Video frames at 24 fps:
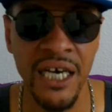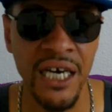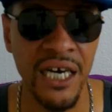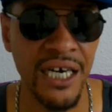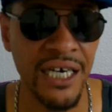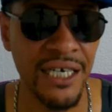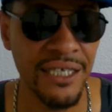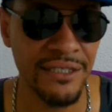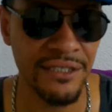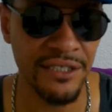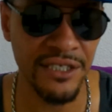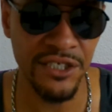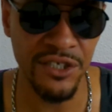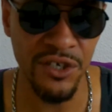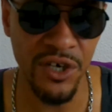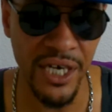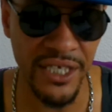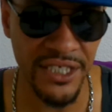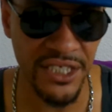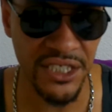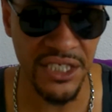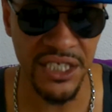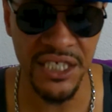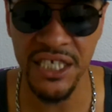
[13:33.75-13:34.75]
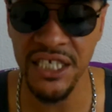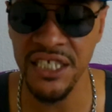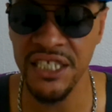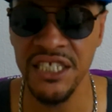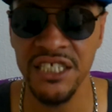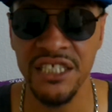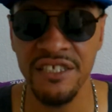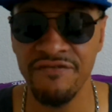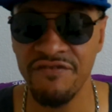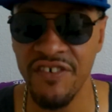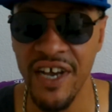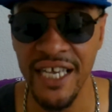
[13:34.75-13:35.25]
And, you know, I just think he
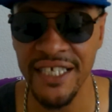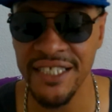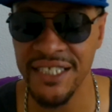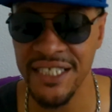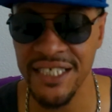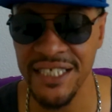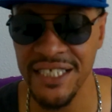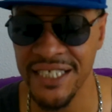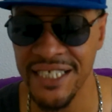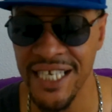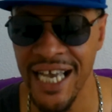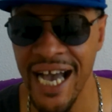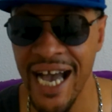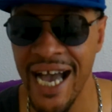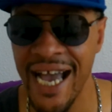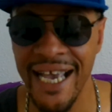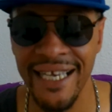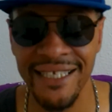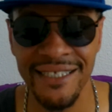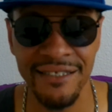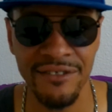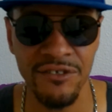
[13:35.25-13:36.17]
needs to fight these guys.